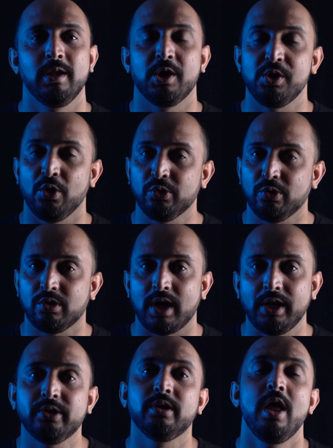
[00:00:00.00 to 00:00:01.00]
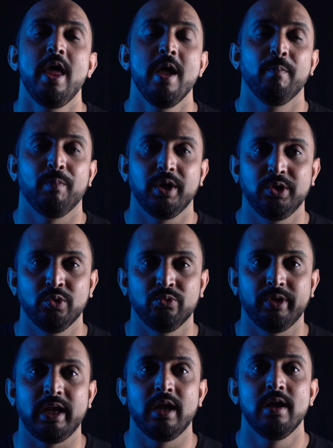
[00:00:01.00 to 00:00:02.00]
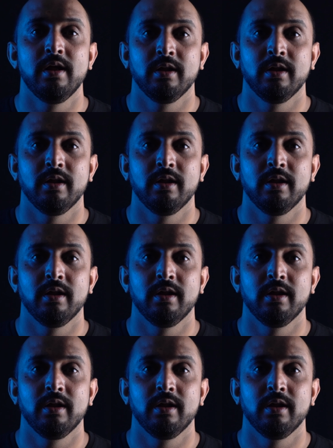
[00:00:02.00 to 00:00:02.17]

You can also try this by using